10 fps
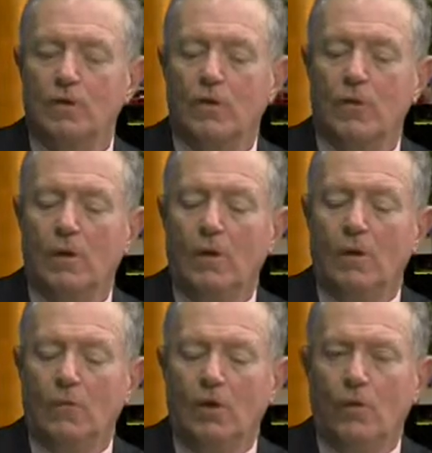so,
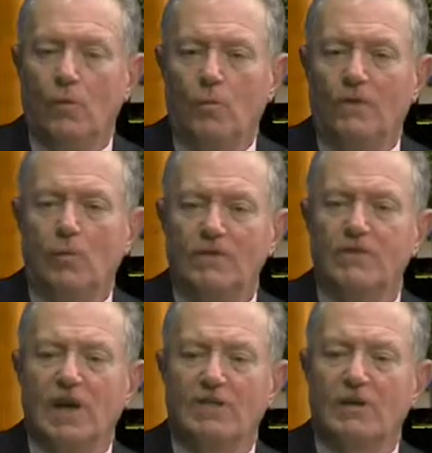you know, we
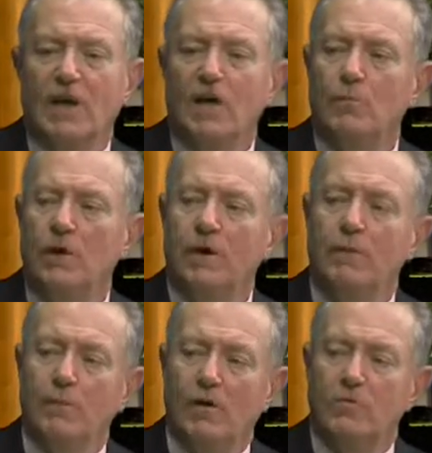saved a lot of money.
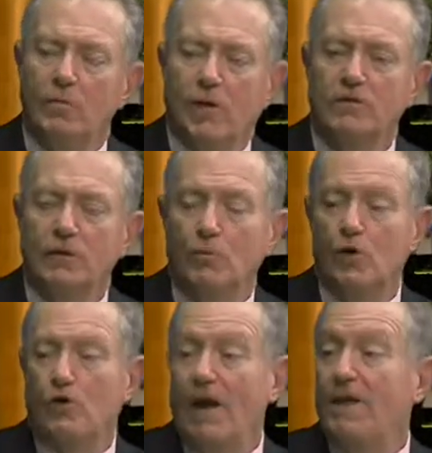Mostly we're
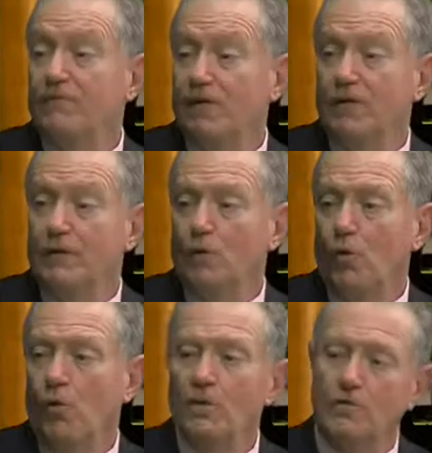grant-funded
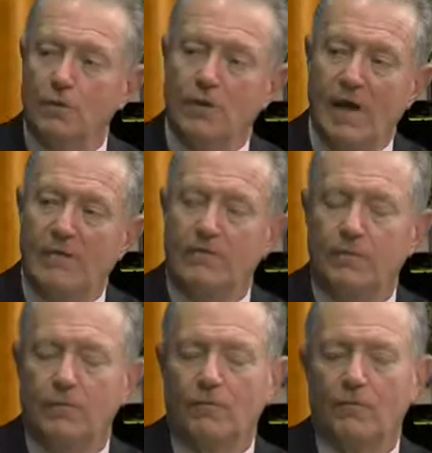court, so we have
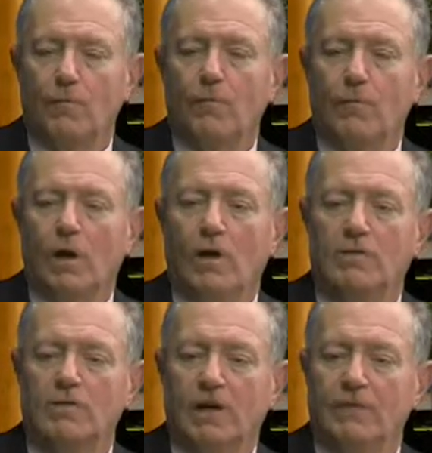
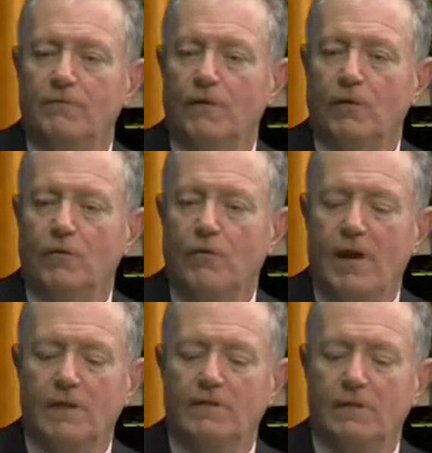state and federal
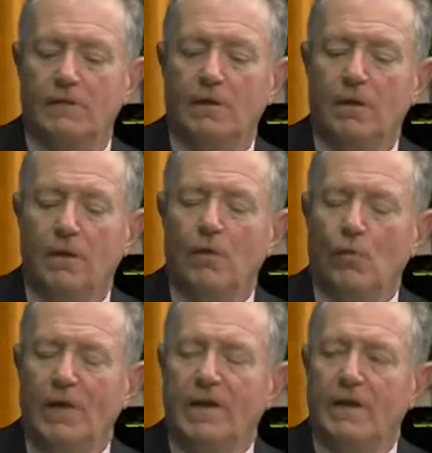grants that
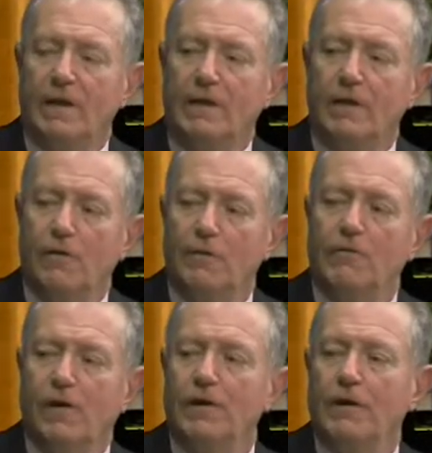we get that are
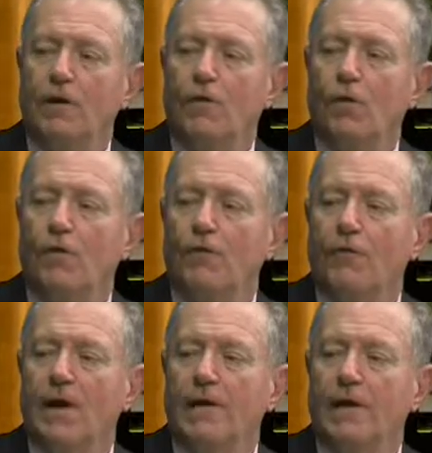funding our court for
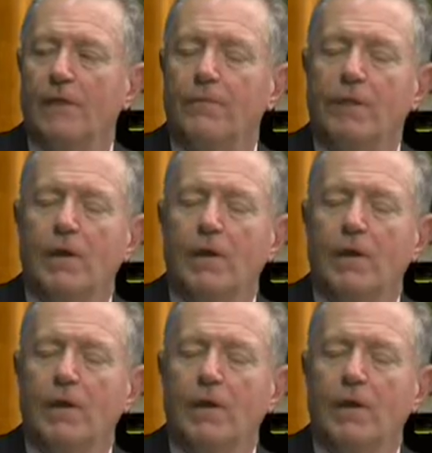right now.